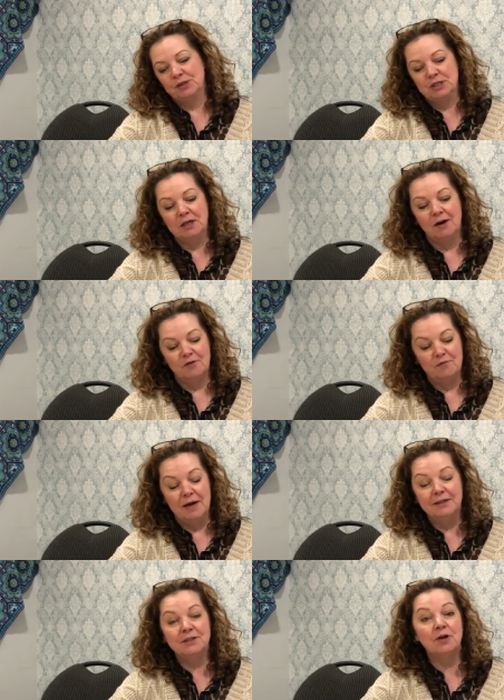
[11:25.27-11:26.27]
for the start of
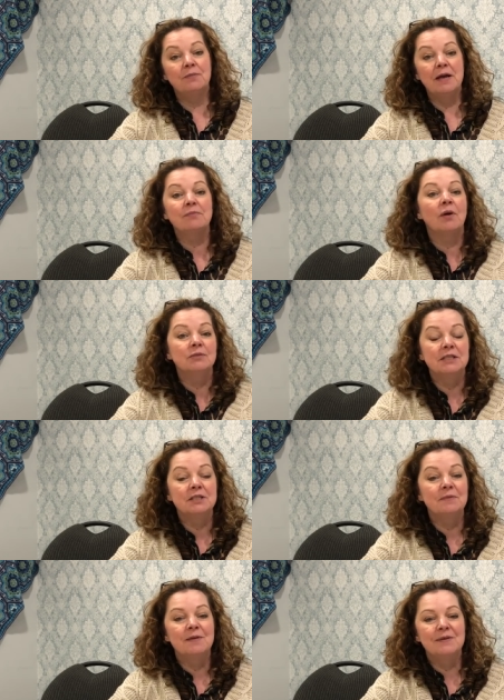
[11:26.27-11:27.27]
May, so May promises to be a